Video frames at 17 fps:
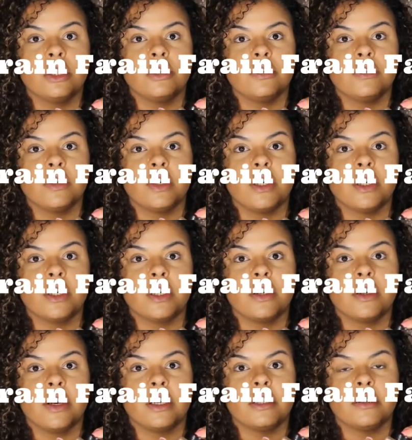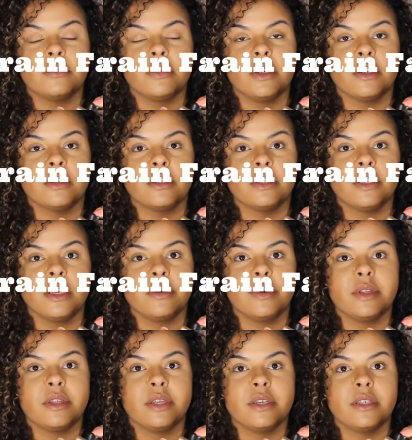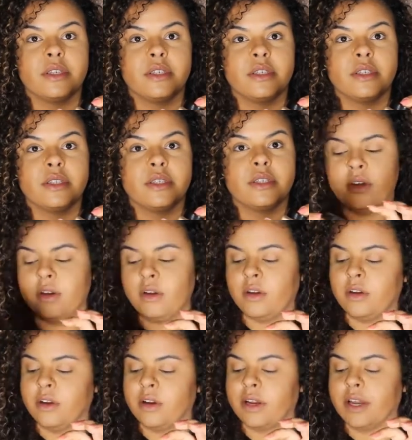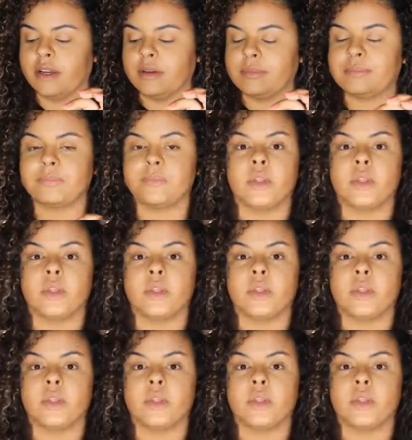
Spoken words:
Fuck, I had something else to say about this. Okay.